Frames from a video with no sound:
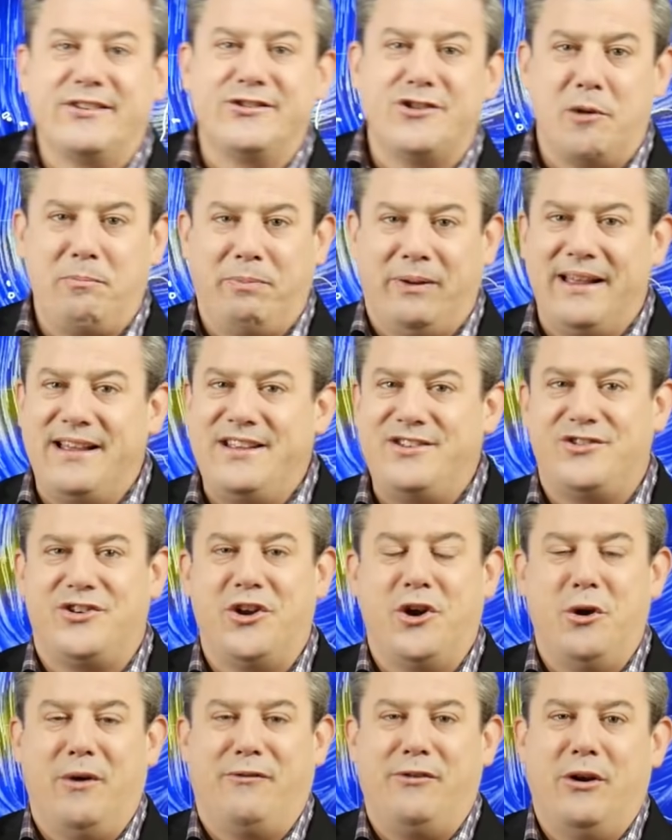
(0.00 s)
So please
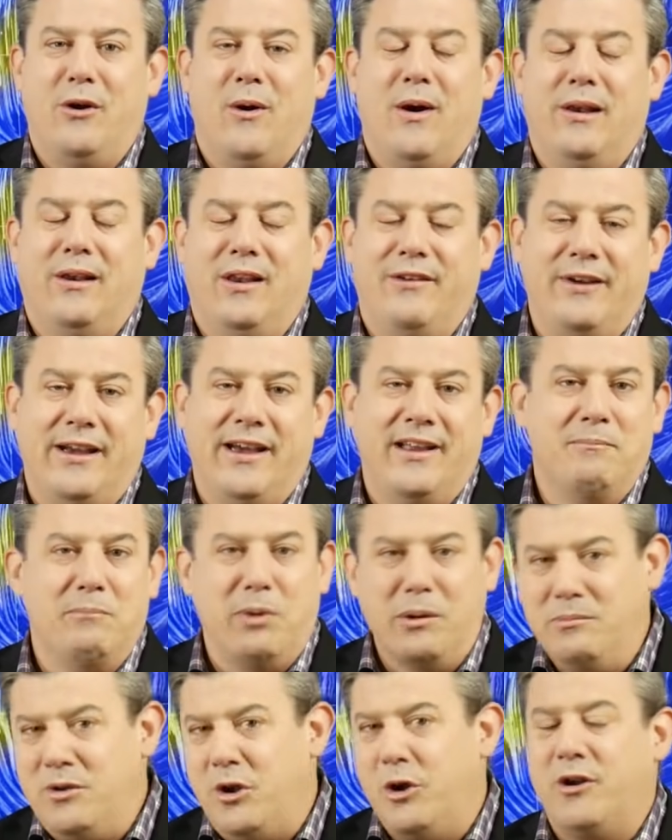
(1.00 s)
do, if you're living in
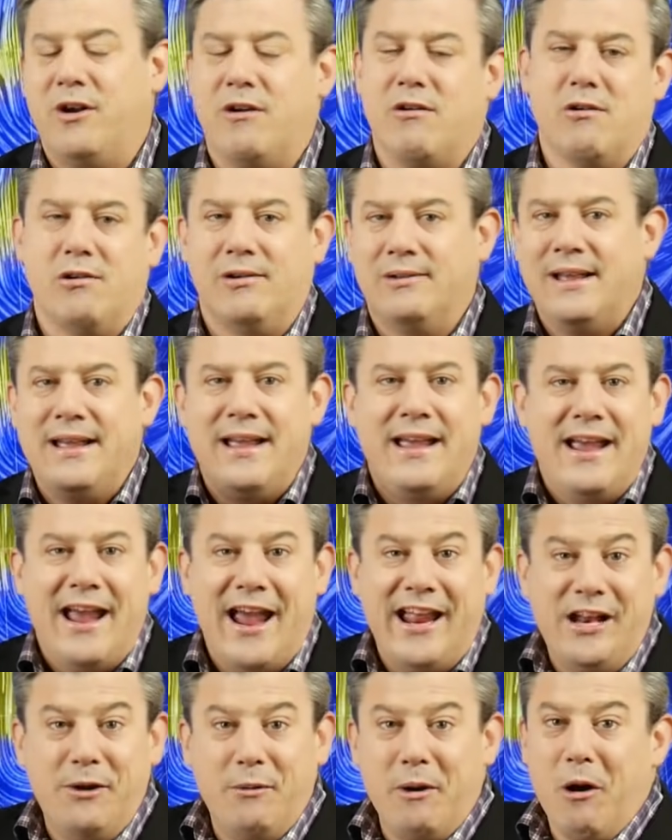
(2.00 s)
Bermuda or
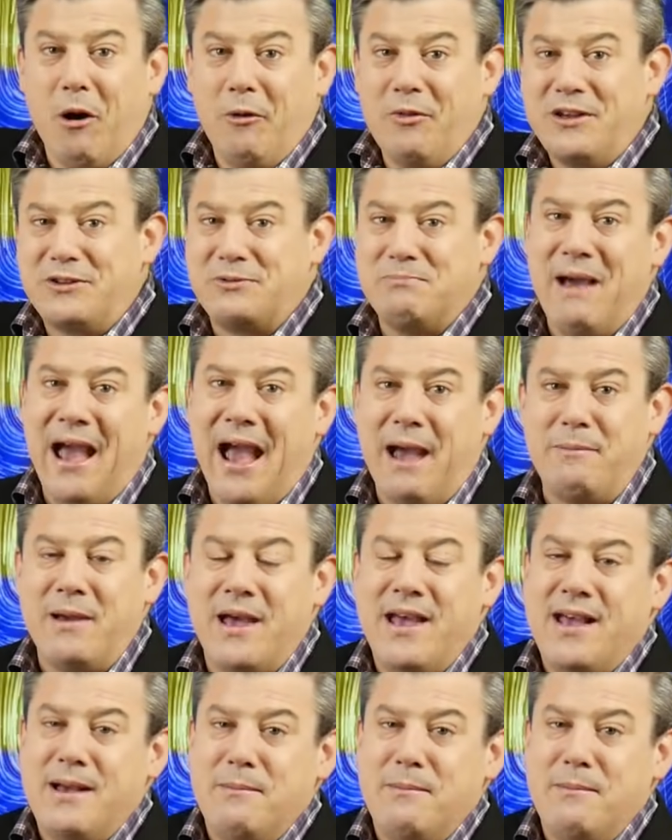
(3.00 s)
anywhere on this map,